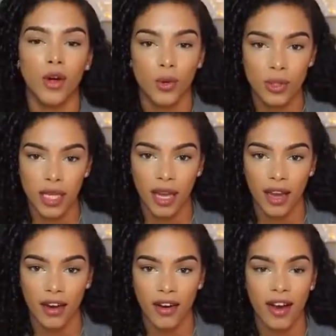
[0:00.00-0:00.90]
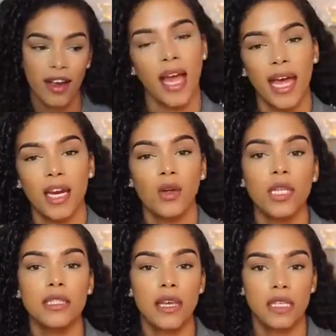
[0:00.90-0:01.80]
cold air. And it
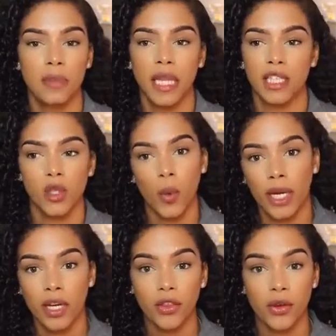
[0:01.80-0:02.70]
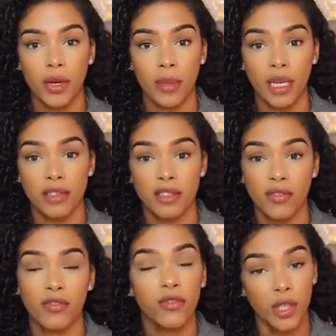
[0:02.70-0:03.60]
only takes me like 20 to 30 minutes
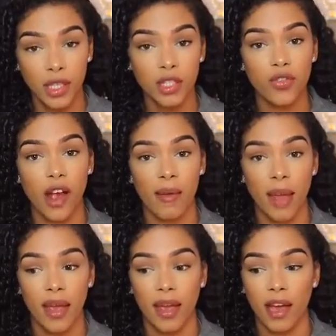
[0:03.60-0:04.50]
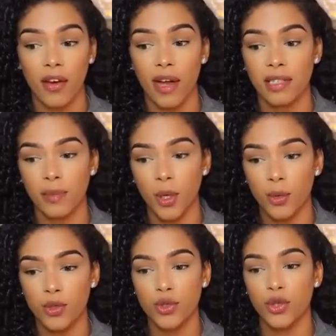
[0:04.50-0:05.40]
to fully dry my hair as
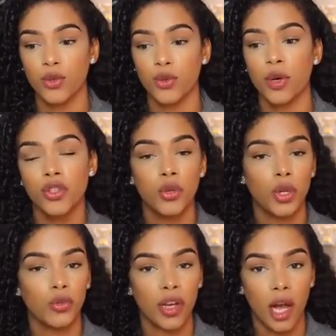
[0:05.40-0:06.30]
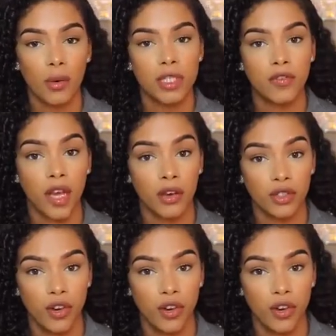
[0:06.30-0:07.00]
opposed to 2 to 3 hours of air